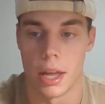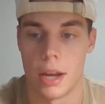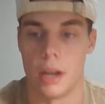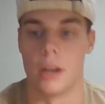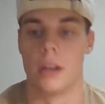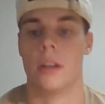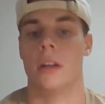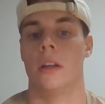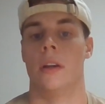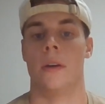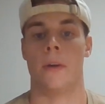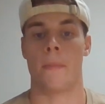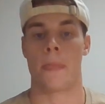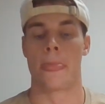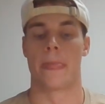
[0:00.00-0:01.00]
And
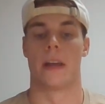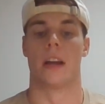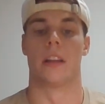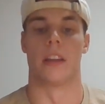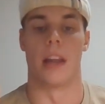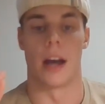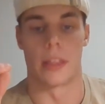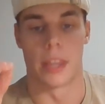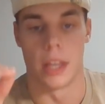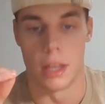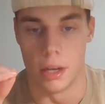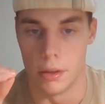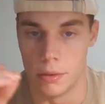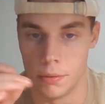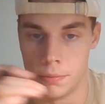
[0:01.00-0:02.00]
not that